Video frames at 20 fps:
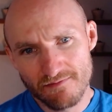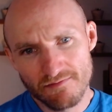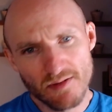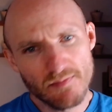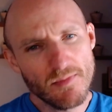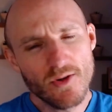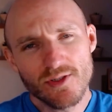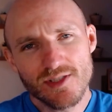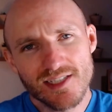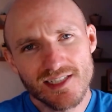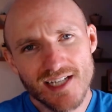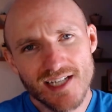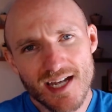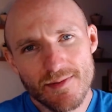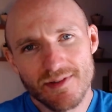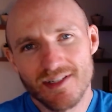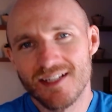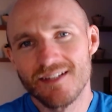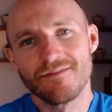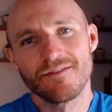but mostly I'm
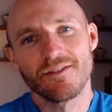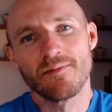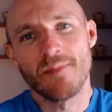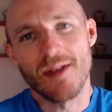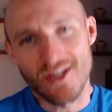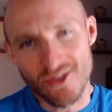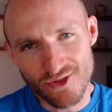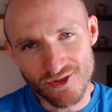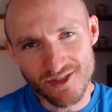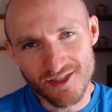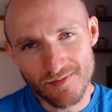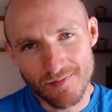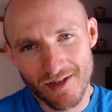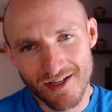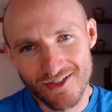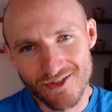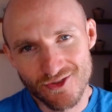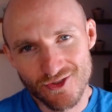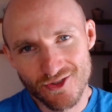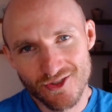an information
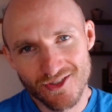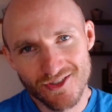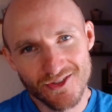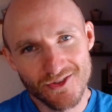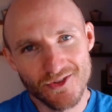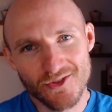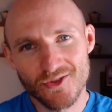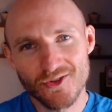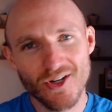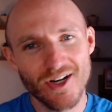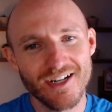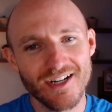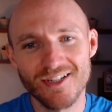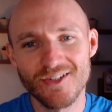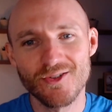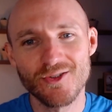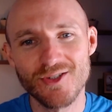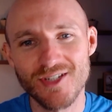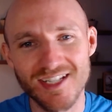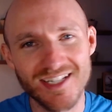sponge who's trying to
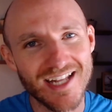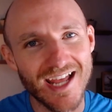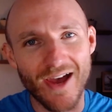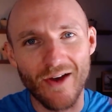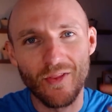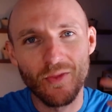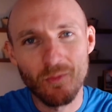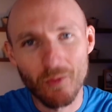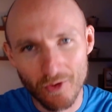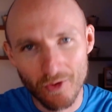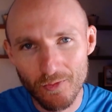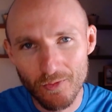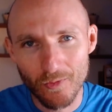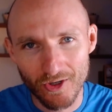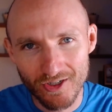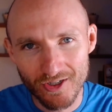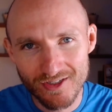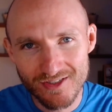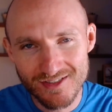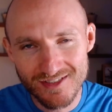understand how the world
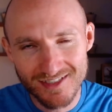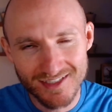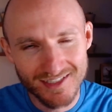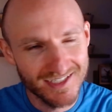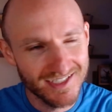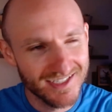works.